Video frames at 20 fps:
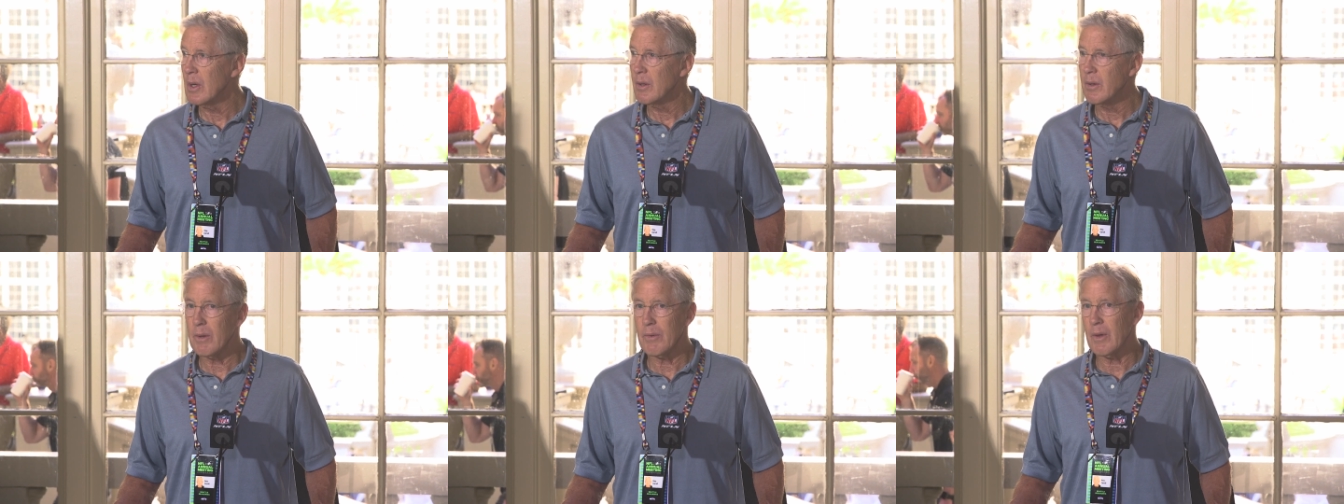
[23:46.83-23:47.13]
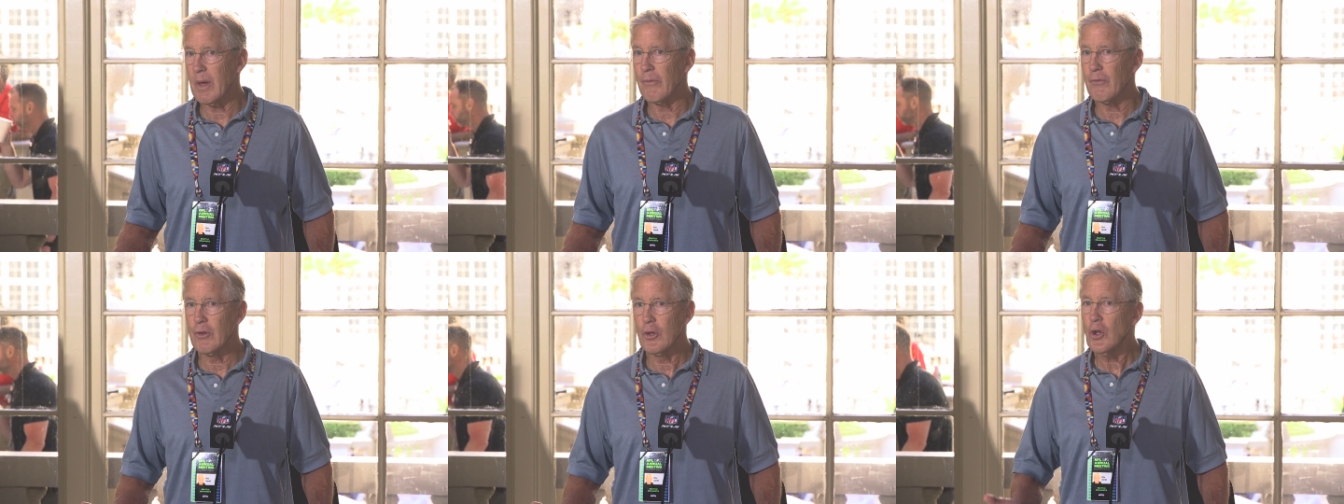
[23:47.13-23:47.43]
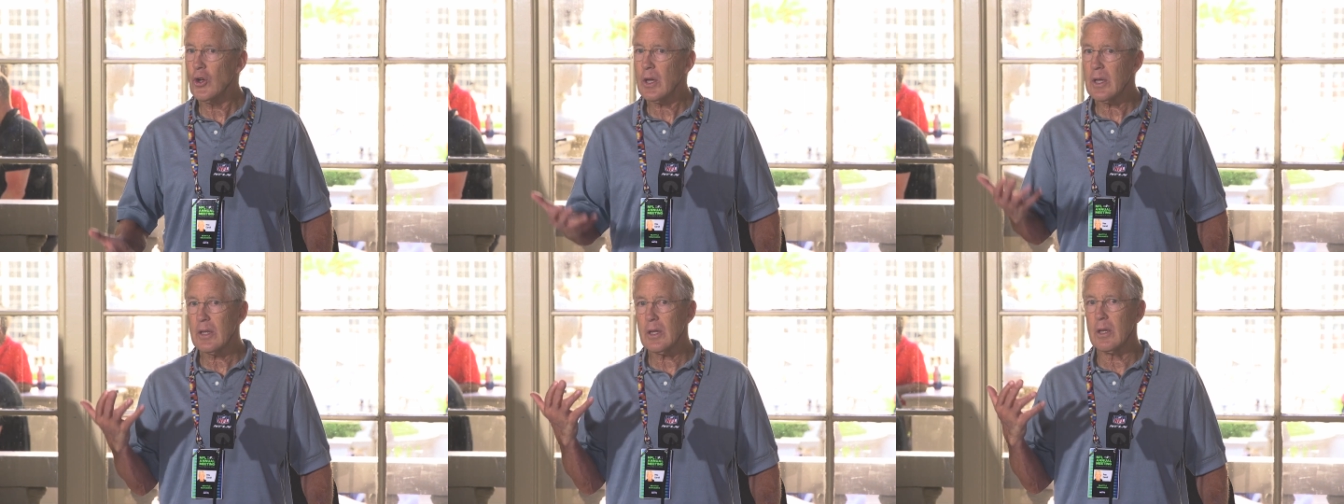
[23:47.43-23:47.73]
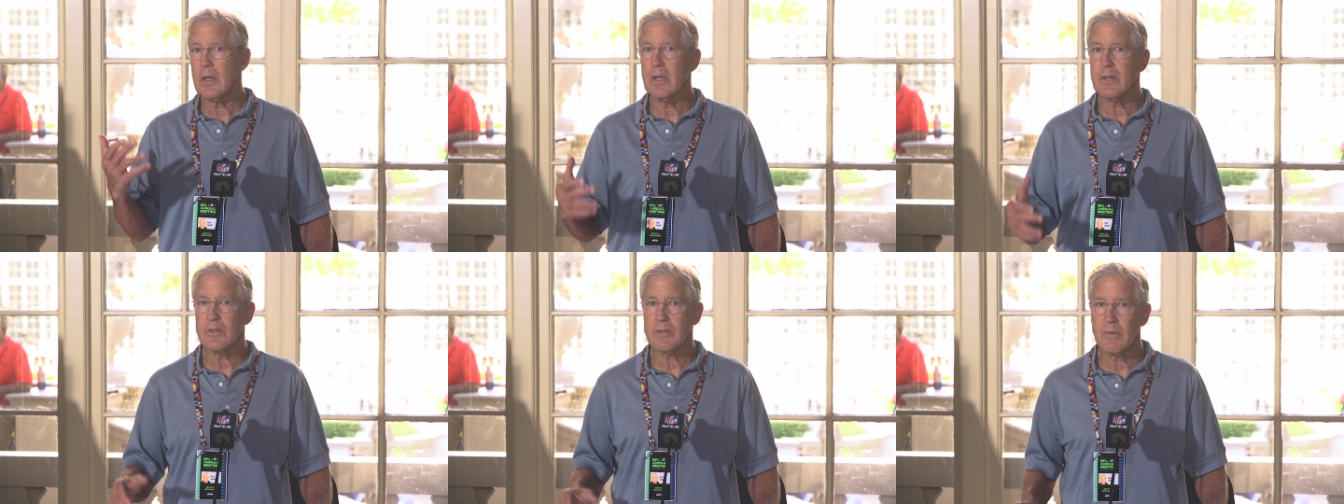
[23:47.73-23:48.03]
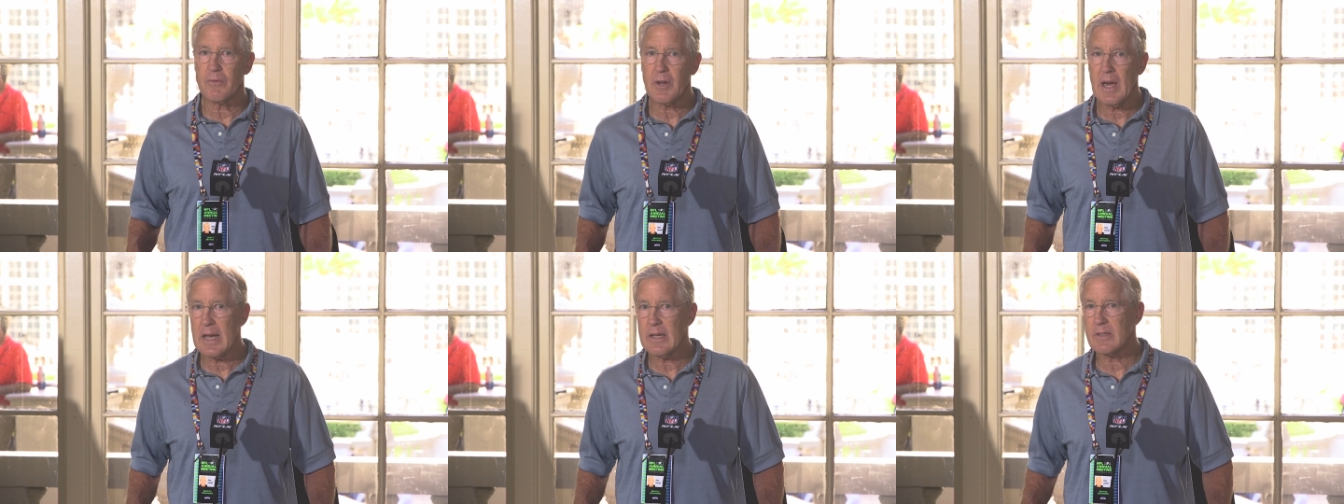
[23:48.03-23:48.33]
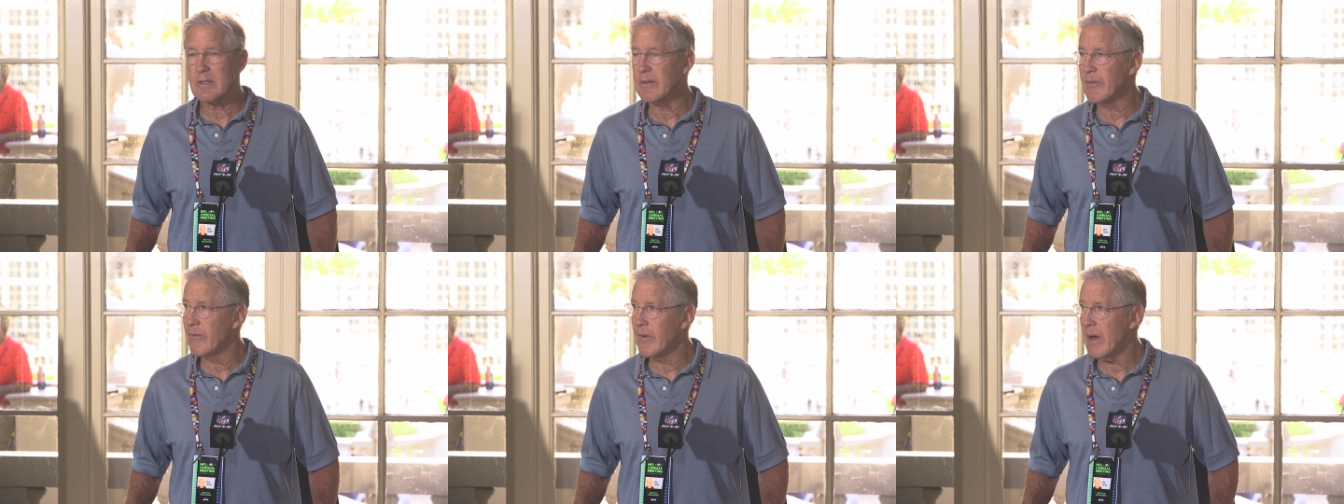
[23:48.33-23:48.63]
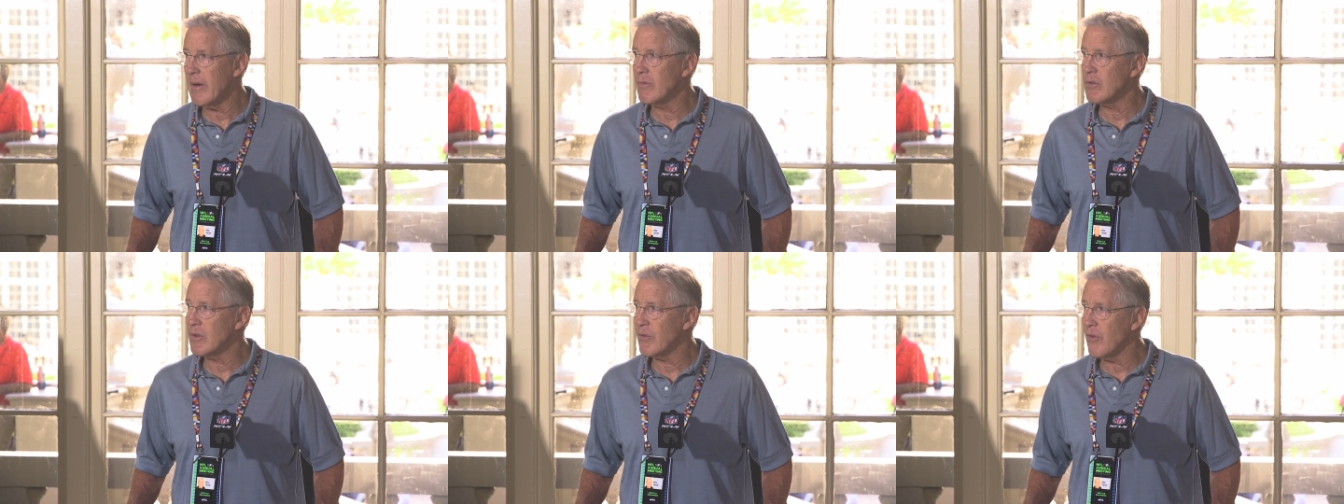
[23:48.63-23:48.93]
if look at the list of guys that have
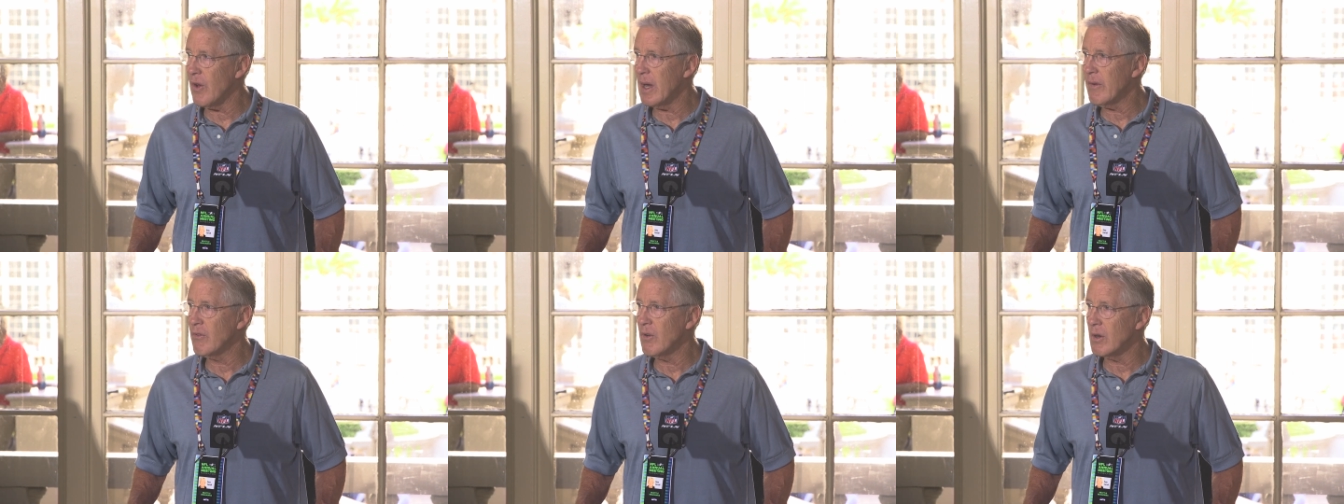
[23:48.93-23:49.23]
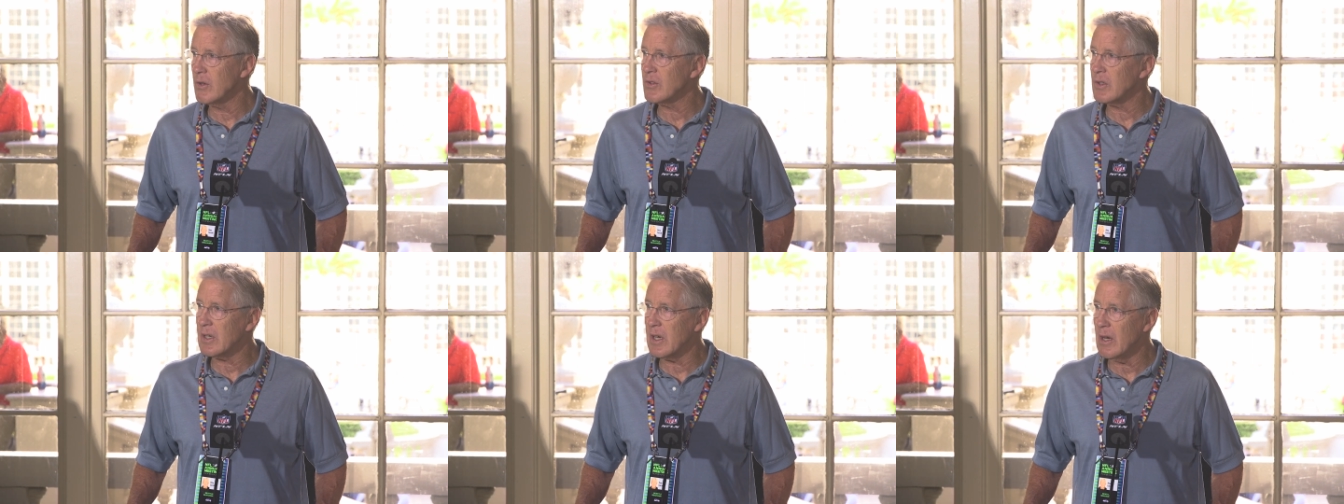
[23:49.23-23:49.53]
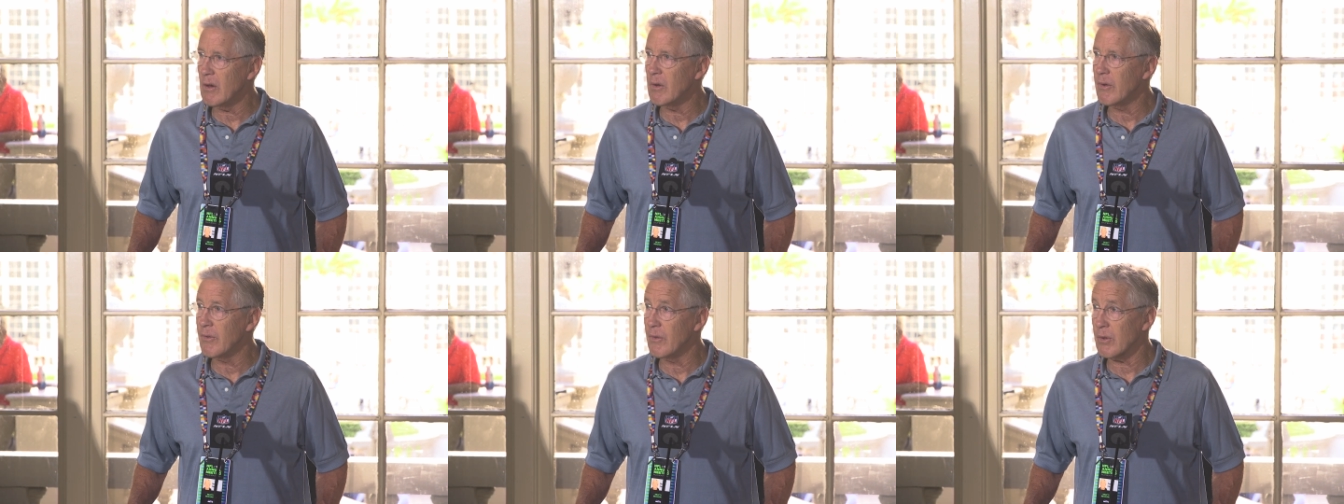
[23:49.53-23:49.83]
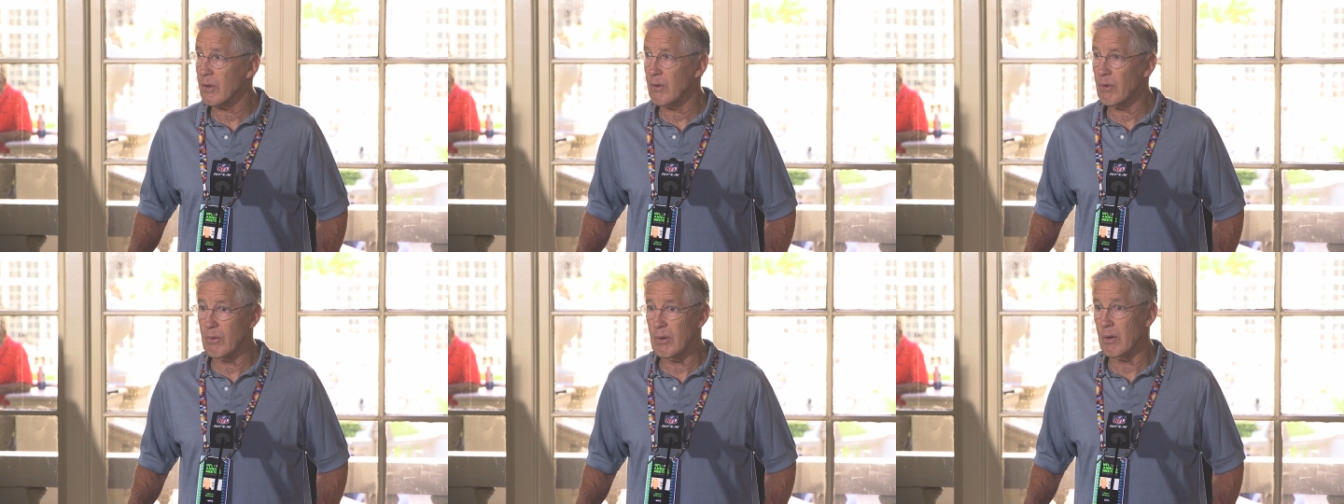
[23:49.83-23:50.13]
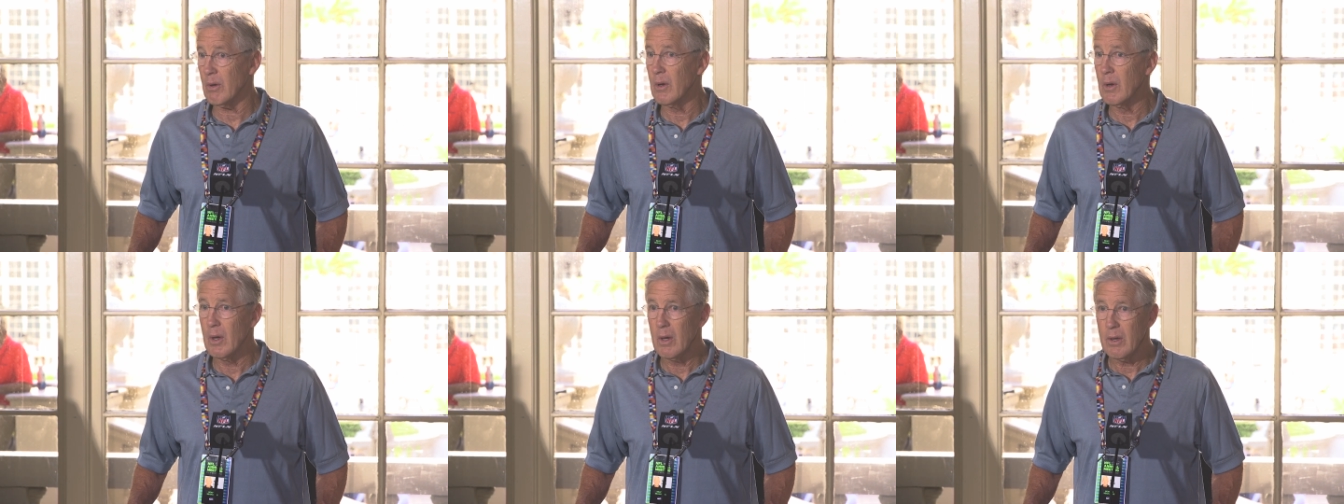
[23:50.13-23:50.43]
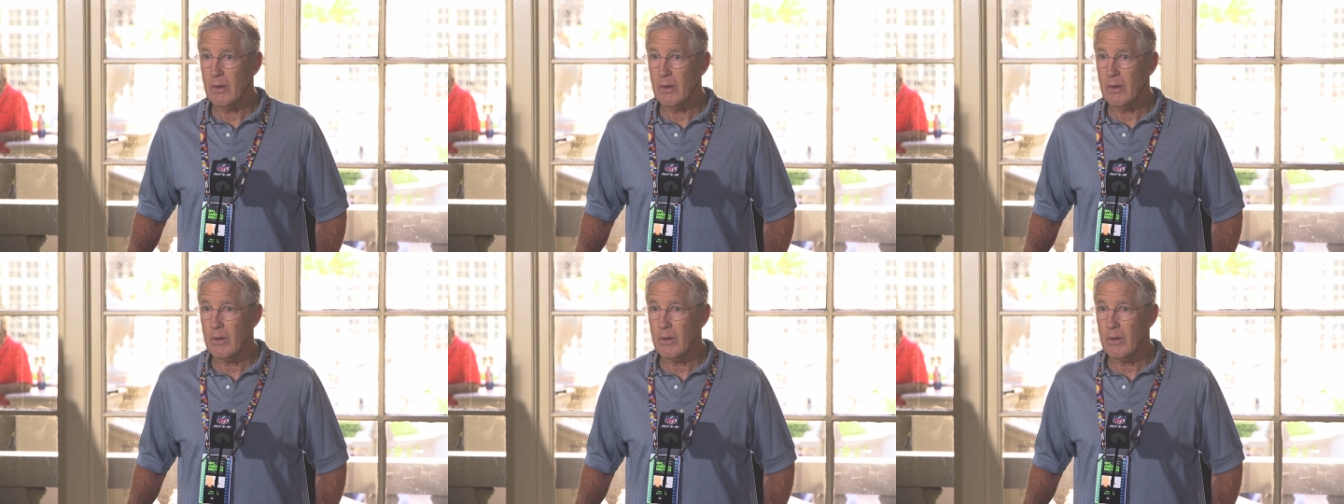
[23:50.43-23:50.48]
averaged five yards of carry in their career,